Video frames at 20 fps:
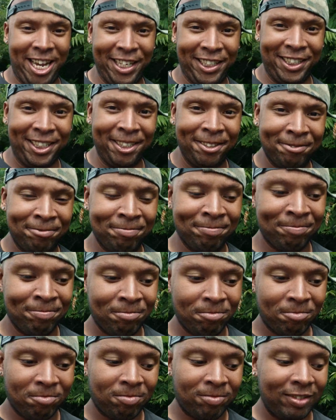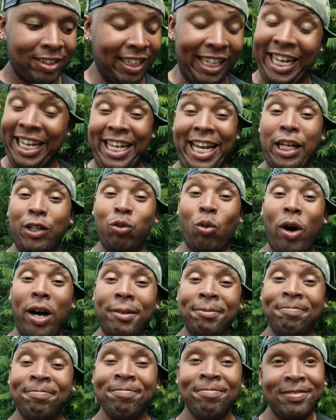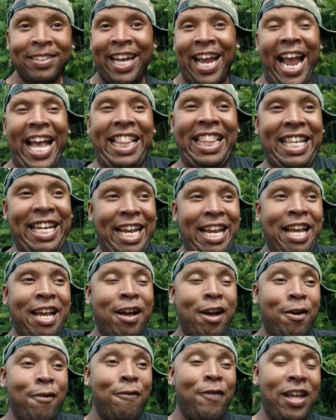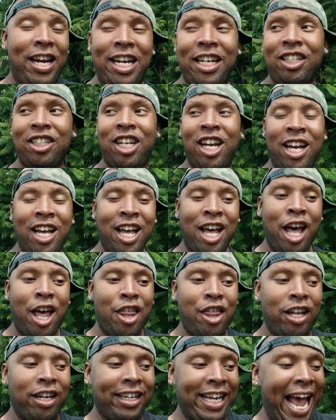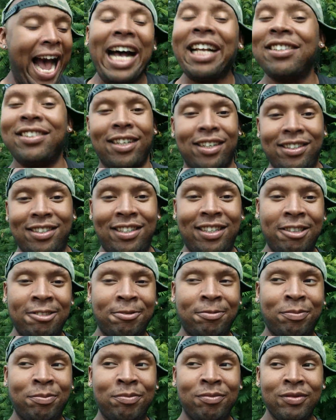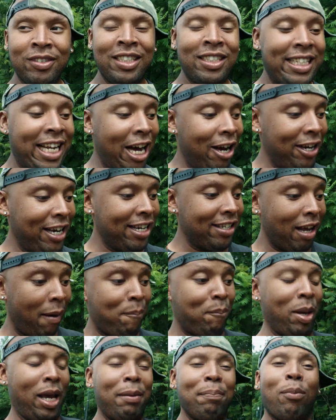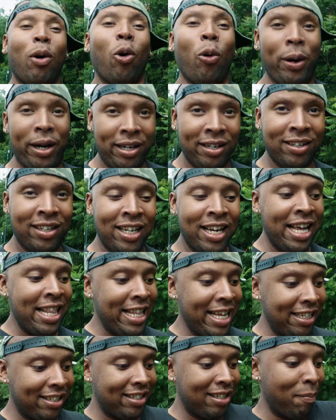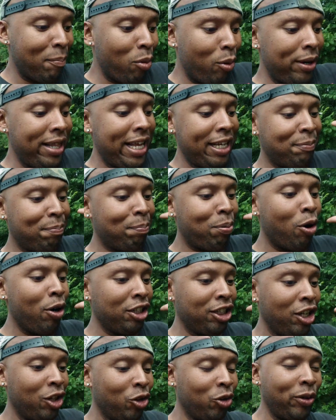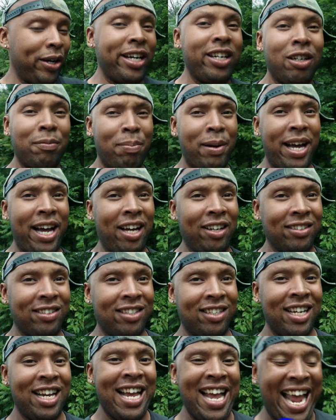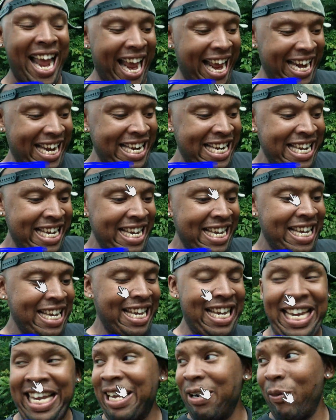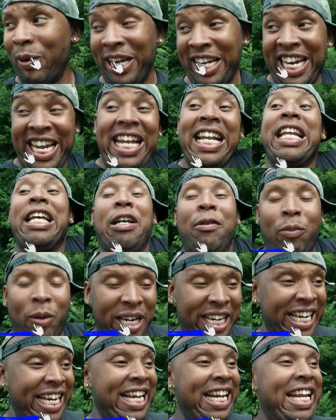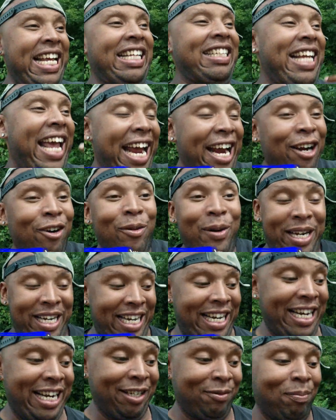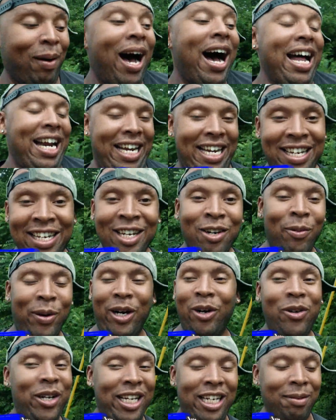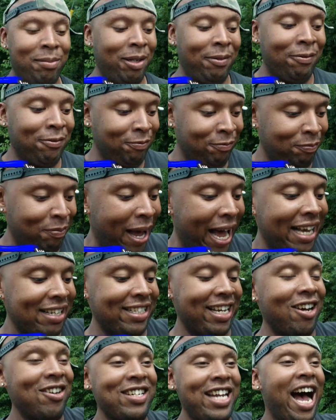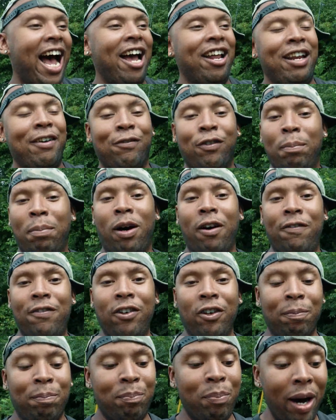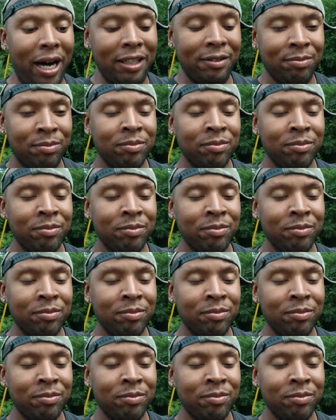this. And guess what? Anthony finished the gassers. Now, he's a big boy. This is a boy that's pushing 300 pounds. And we need him. We need his air. We need his body. We don't need him to pass out and die in the football field. But